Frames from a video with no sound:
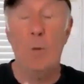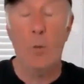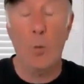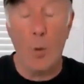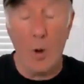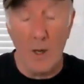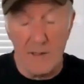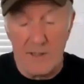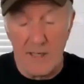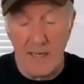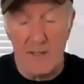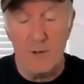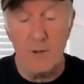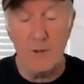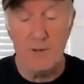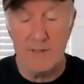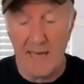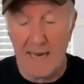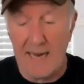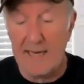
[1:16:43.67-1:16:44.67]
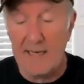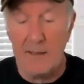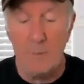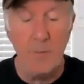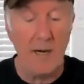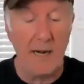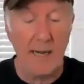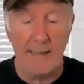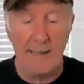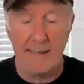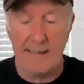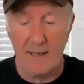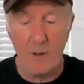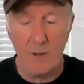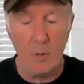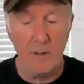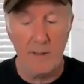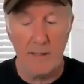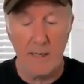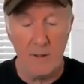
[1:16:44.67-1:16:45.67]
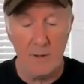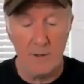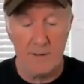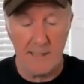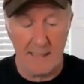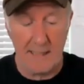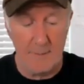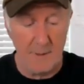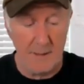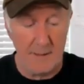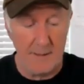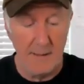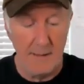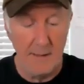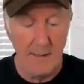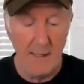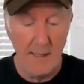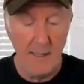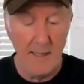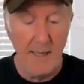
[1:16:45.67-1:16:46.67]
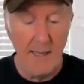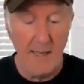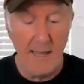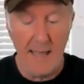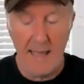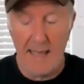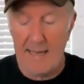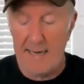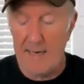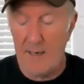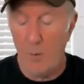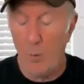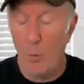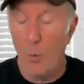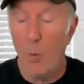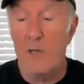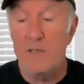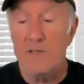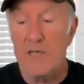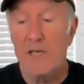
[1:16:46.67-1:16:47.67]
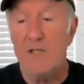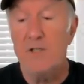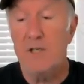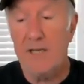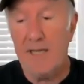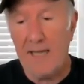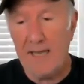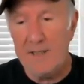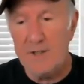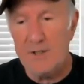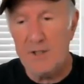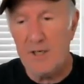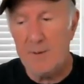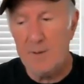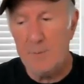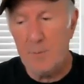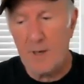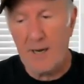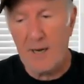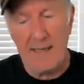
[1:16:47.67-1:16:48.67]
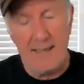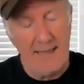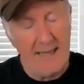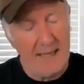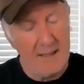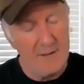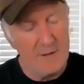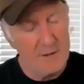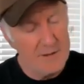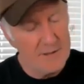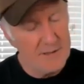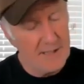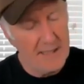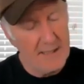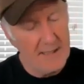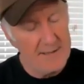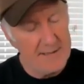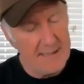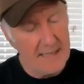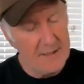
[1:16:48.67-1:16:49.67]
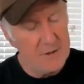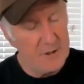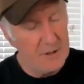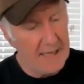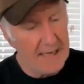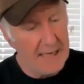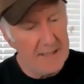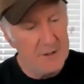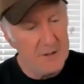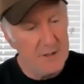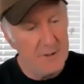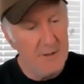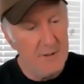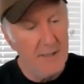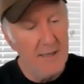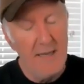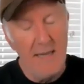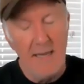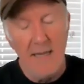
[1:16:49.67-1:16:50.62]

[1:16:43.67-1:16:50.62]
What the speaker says: was entertaining, but I can't call it entertainment. And it was education, but I can't say it's education,